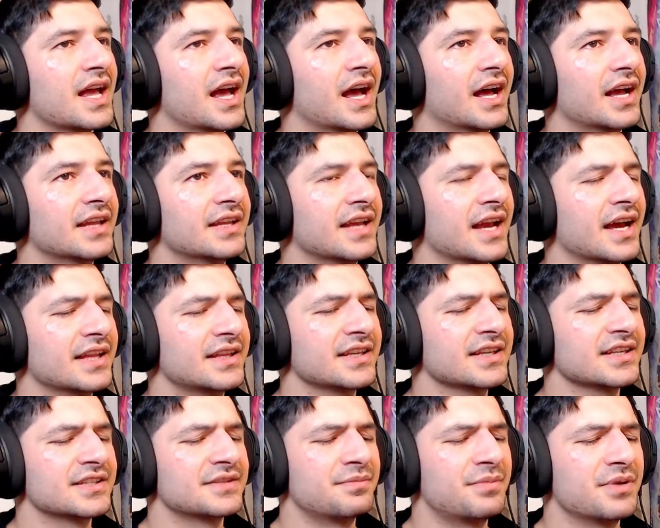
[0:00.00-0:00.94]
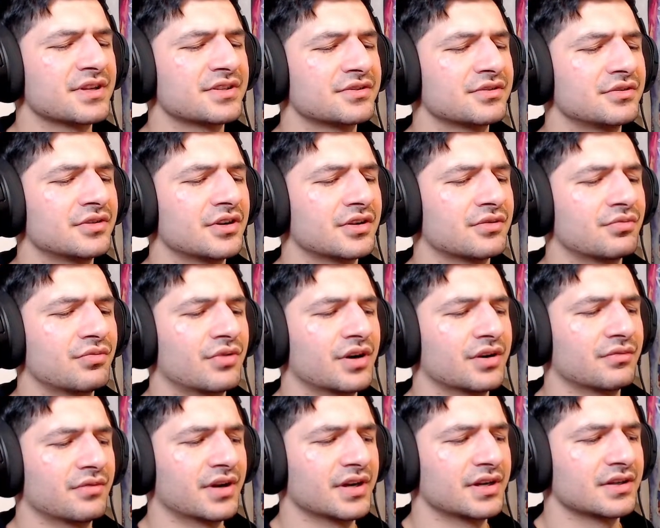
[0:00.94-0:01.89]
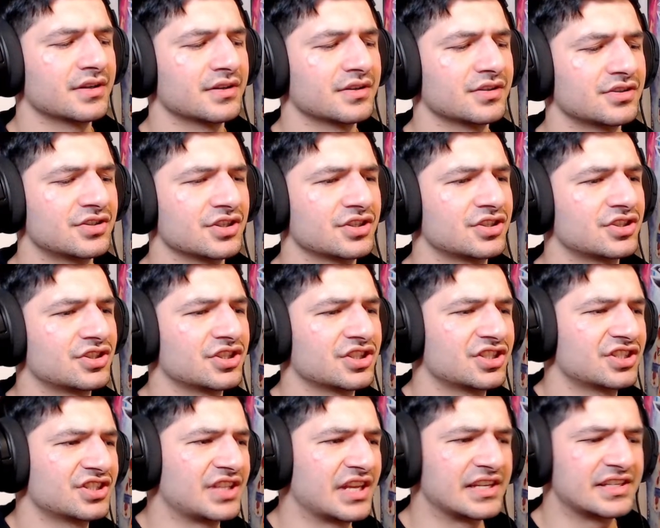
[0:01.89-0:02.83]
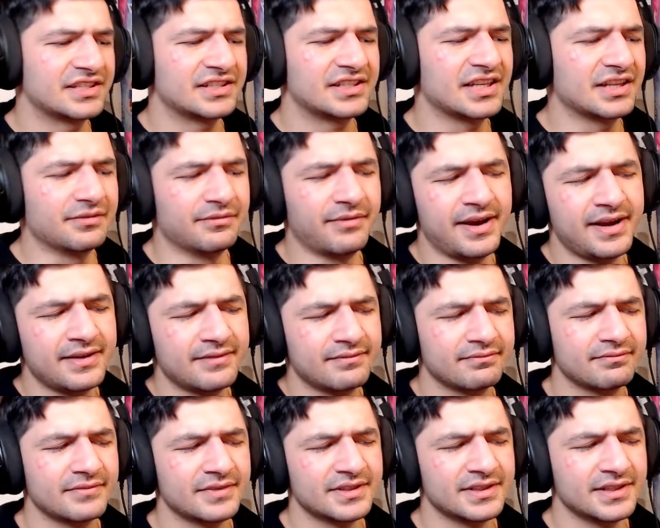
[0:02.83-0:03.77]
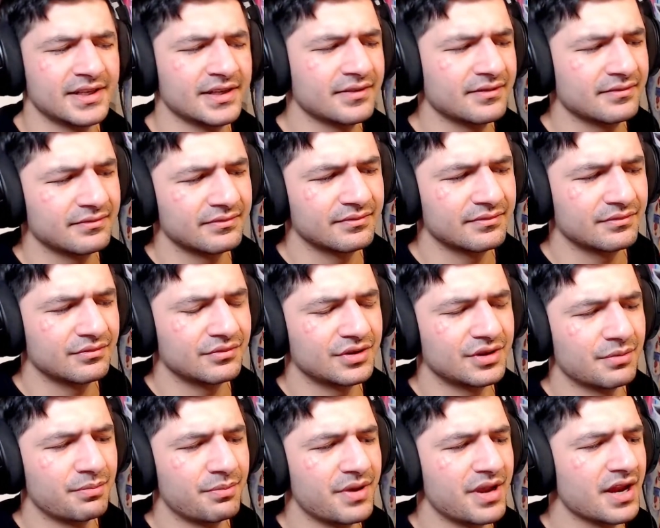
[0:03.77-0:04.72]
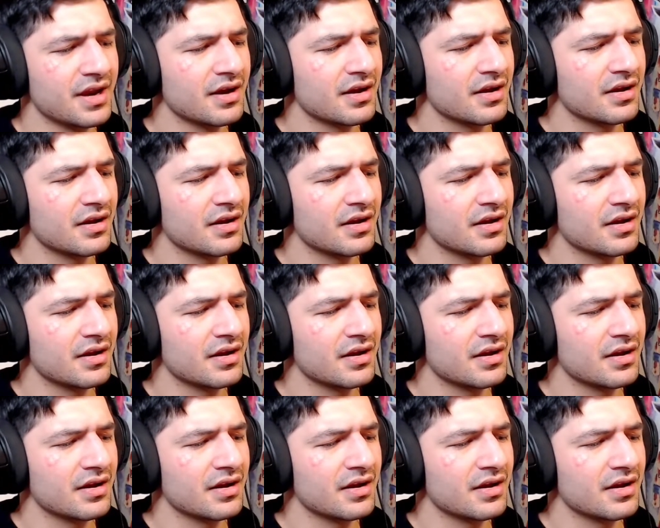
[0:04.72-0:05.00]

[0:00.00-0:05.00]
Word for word: Yeah, I think it's best to not run, right? Just just stay still, right? Isn't it? With the beer?